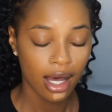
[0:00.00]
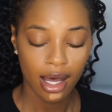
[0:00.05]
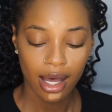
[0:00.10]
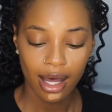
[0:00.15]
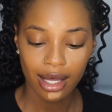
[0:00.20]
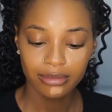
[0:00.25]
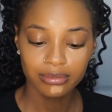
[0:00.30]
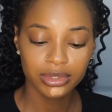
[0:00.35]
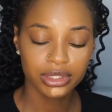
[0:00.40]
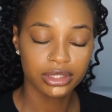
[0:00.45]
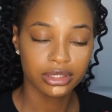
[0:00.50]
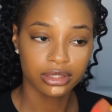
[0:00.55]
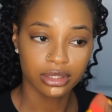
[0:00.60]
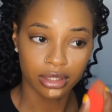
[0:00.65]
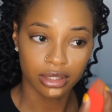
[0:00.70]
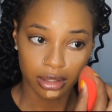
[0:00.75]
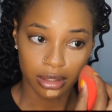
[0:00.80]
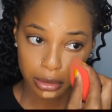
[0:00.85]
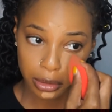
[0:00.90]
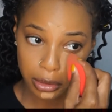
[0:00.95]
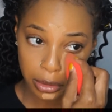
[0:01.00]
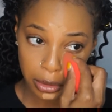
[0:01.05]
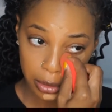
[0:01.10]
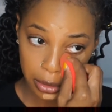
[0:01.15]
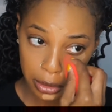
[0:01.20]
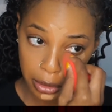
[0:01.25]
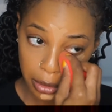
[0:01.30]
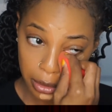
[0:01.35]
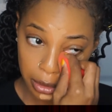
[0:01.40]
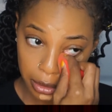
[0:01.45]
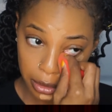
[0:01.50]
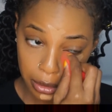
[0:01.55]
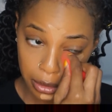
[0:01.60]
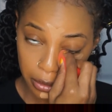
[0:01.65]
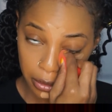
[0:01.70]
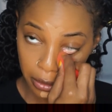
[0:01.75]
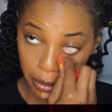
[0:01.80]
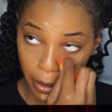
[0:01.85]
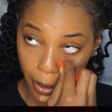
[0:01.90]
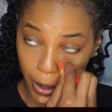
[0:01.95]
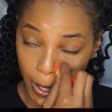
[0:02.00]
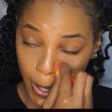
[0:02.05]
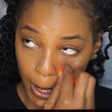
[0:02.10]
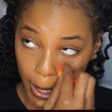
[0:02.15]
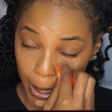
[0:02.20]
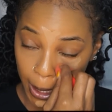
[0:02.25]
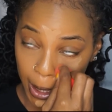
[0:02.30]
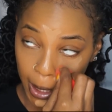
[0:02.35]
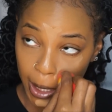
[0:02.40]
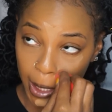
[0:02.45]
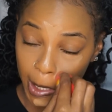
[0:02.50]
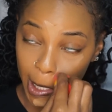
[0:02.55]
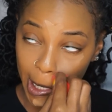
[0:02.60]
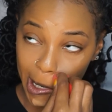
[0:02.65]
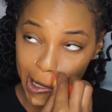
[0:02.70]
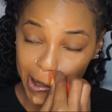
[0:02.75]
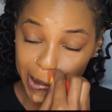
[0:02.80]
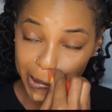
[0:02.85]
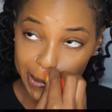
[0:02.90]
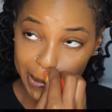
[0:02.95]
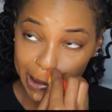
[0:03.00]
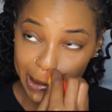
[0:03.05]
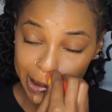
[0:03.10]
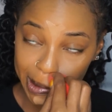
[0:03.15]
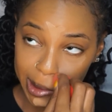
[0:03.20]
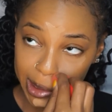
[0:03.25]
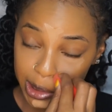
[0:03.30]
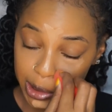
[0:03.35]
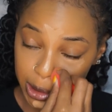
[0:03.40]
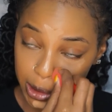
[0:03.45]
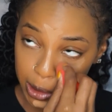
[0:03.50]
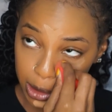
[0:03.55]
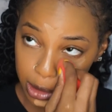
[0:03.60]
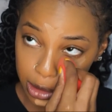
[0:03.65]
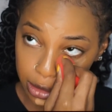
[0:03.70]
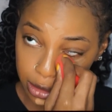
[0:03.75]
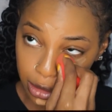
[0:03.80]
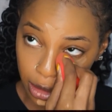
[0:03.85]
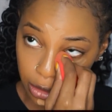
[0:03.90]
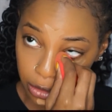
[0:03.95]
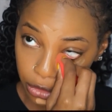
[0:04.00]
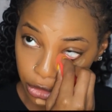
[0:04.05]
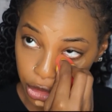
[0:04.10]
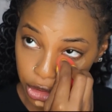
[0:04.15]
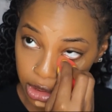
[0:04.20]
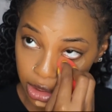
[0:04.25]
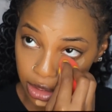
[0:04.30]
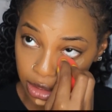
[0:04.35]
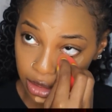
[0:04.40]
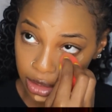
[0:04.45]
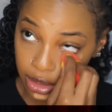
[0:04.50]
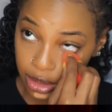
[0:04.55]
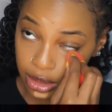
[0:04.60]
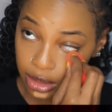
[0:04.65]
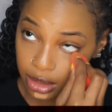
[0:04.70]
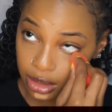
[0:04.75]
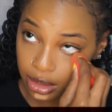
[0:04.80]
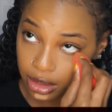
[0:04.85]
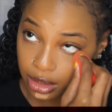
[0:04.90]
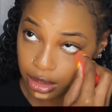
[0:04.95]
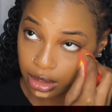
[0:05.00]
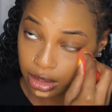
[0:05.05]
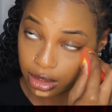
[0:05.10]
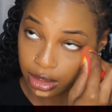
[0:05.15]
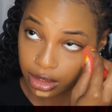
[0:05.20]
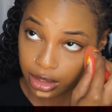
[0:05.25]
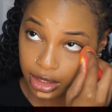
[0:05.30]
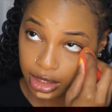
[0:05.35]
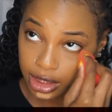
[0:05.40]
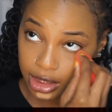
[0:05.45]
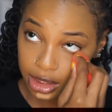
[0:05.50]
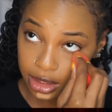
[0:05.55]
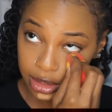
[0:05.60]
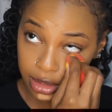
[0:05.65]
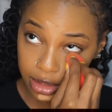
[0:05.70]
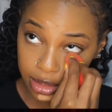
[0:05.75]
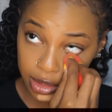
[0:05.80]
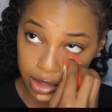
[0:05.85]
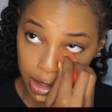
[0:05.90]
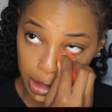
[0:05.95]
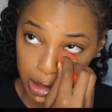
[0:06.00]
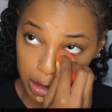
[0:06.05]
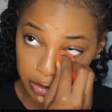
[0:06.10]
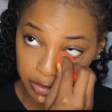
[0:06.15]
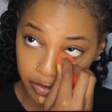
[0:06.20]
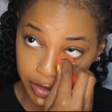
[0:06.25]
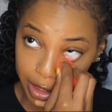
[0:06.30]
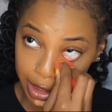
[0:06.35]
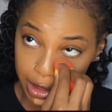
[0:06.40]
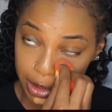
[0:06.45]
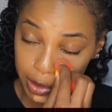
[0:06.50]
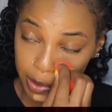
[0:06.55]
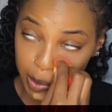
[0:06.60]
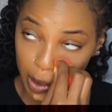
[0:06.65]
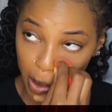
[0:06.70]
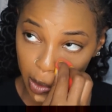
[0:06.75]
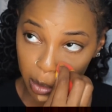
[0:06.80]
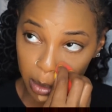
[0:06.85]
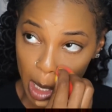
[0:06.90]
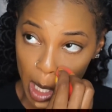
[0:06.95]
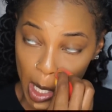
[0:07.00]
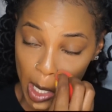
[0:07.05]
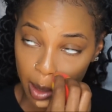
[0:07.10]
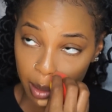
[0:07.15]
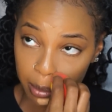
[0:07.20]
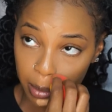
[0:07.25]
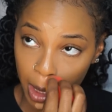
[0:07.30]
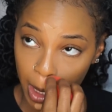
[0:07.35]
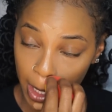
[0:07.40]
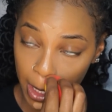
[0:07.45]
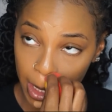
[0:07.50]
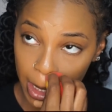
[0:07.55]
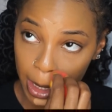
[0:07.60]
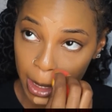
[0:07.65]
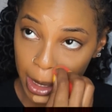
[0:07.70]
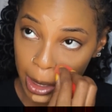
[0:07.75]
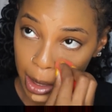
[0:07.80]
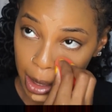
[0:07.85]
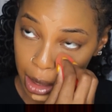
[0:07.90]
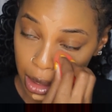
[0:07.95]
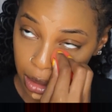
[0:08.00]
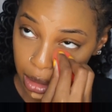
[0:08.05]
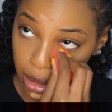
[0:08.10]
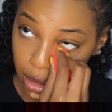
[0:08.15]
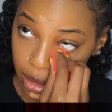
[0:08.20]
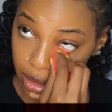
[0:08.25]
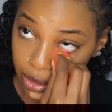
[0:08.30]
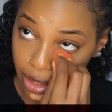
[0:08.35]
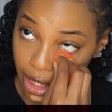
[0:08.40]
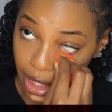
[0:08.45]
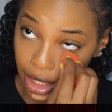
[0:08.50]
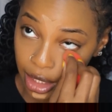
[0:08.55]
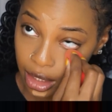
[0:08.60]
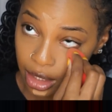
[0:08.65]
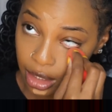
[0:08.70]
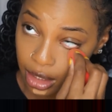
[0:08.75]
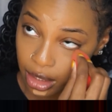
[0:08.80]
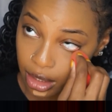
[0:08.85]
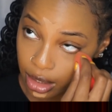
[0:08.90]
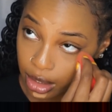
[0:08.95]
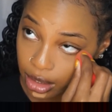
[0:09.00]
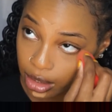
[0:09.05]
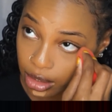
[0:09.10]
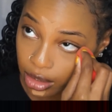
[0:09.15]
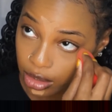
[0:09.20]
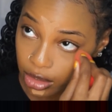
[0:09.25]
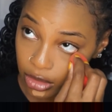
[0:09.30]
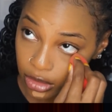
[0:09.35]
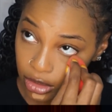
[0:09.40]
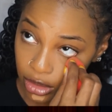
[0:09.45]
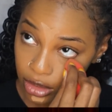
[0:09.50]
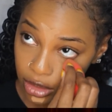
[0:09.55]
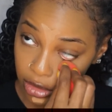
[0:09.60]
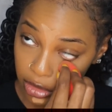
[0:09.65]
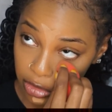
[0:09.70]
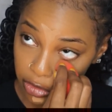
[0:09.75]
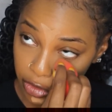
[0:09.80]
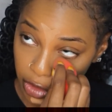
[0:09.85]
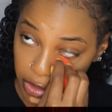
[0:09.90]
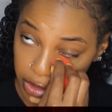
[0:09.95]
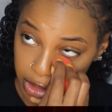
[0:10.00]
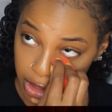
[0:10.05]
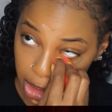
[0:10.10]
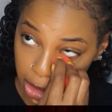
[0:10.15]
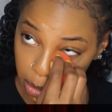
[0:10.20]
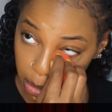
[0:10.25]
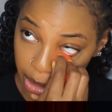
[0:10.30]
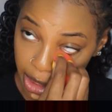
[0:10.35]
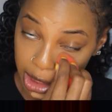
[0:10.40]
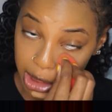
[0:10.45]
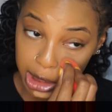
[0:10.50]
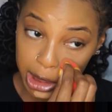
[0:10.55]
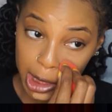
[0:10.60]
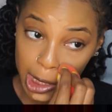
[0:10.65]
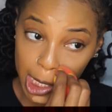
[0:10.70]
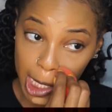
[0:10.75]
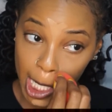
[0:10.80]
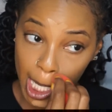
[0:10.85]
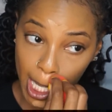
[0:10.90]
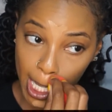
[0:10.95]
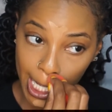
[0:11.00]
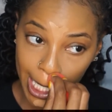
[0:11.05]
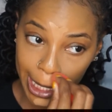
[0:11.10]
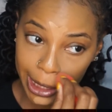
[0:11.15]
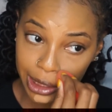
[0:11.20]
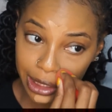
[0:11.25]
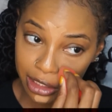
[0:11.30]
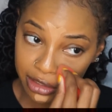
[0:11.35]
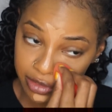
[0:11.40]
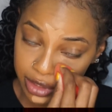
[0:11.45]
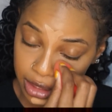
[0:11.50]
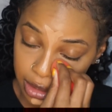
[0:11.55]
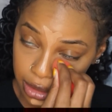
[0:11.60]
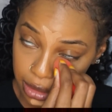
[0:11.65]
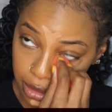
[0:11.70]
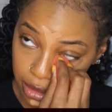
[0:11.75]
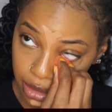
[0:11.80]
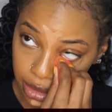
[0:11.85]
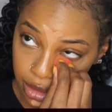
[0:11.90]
I'm shook. I'm literally so shook. This stuff is so bomb. Okay. First impression, I love it.